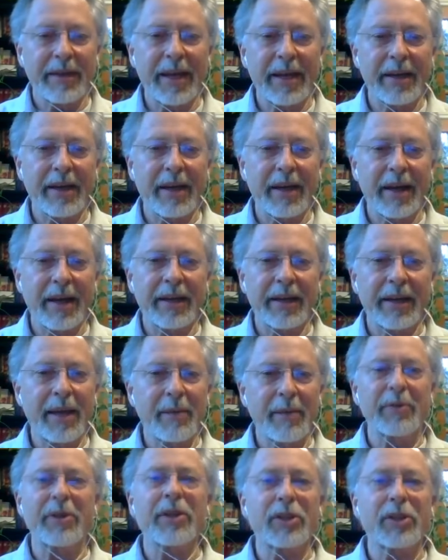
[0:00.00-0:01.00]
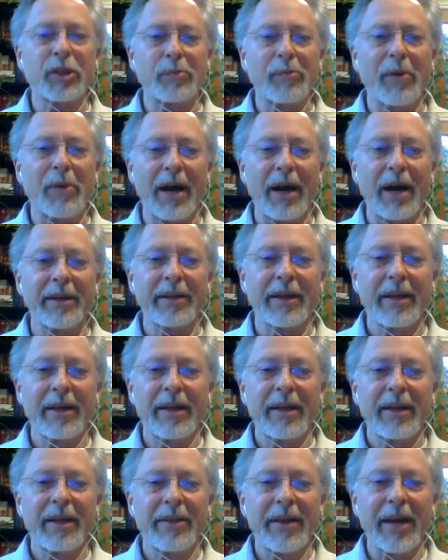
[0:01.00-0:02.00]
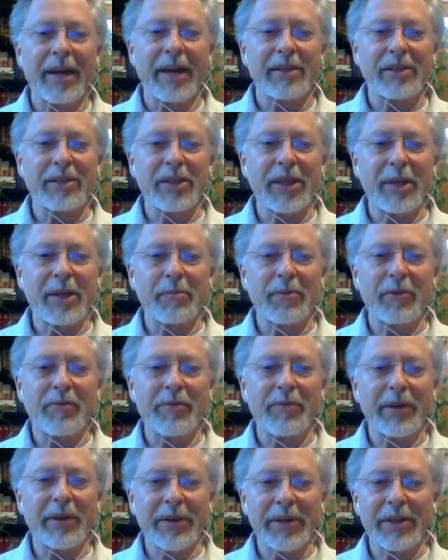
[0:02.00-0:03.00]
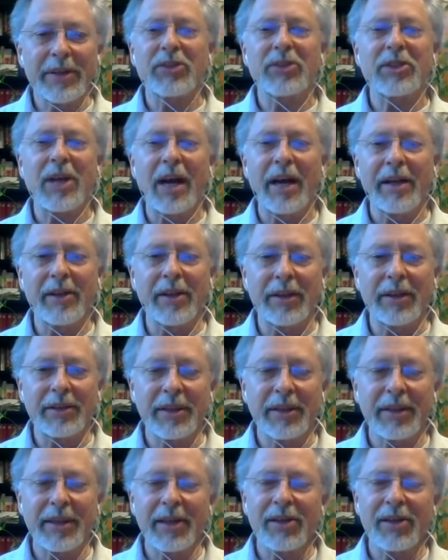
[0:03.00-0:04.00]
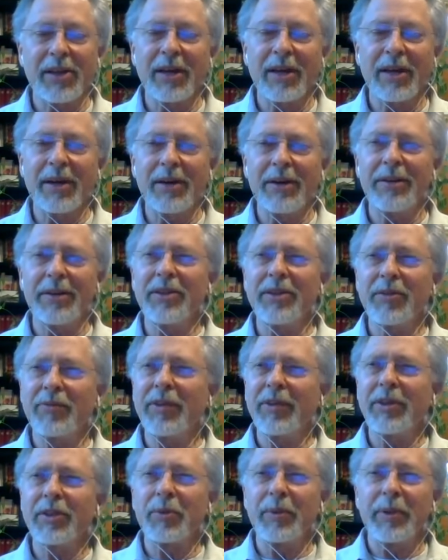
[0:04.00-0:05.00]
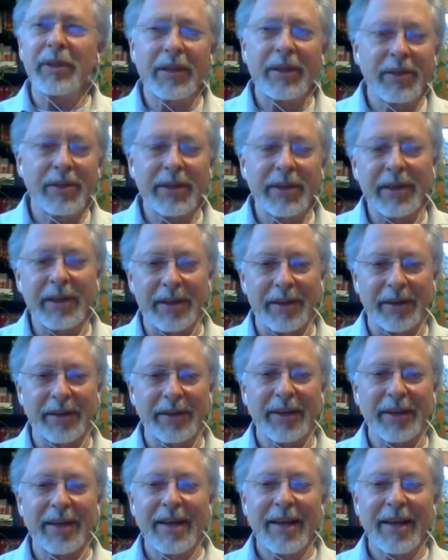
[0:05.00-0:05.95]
And I came to this spot that seemed very silent. And I thought, oh, this feels really good here.